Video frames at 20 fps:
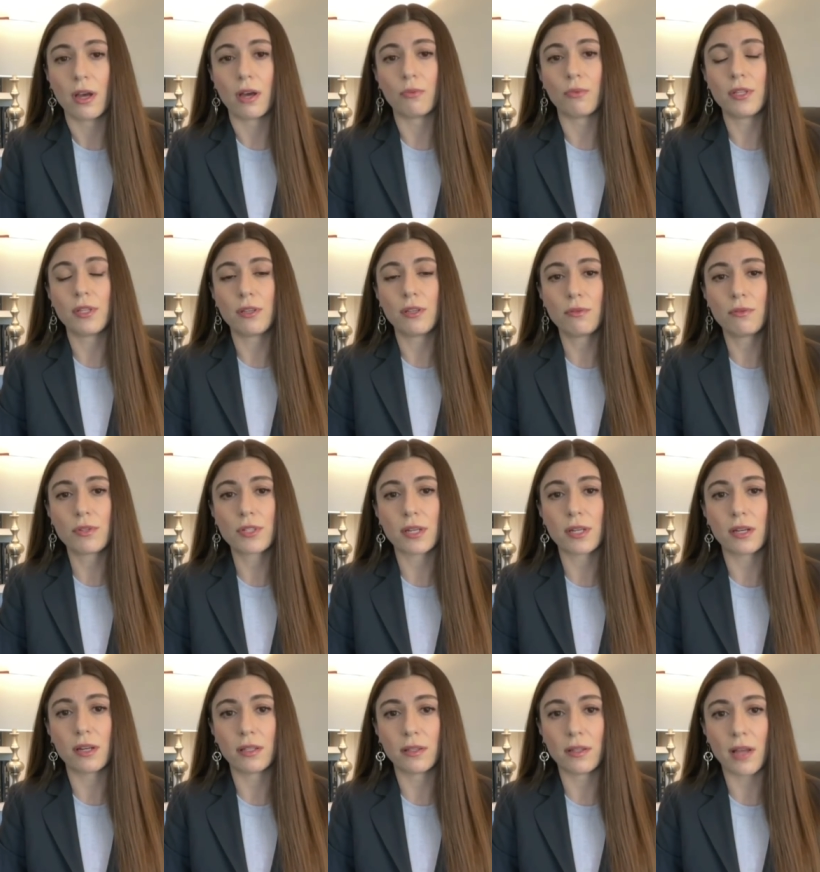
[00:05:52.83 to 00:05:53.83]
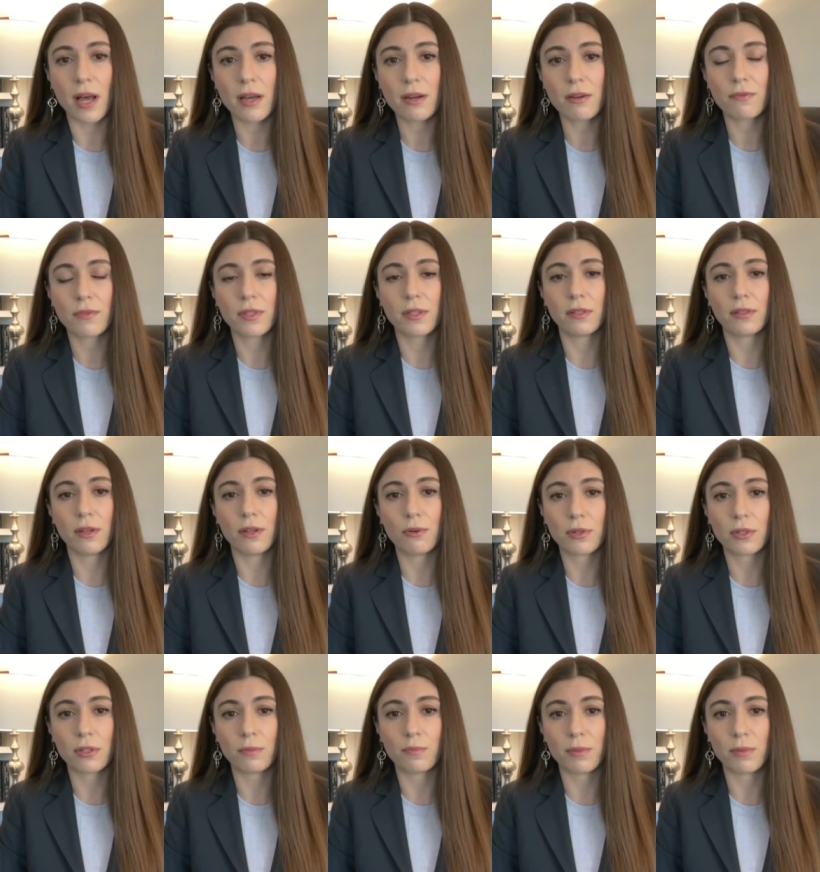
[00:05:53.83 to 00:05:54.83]
And we used a lot of the
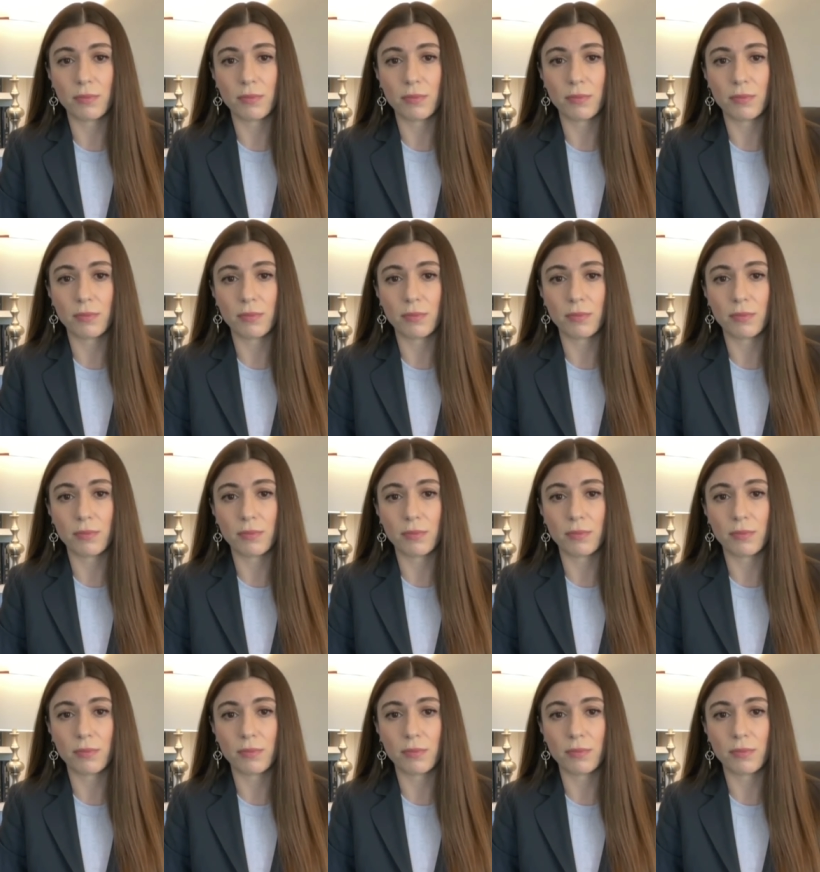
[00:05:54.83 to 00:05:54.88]
local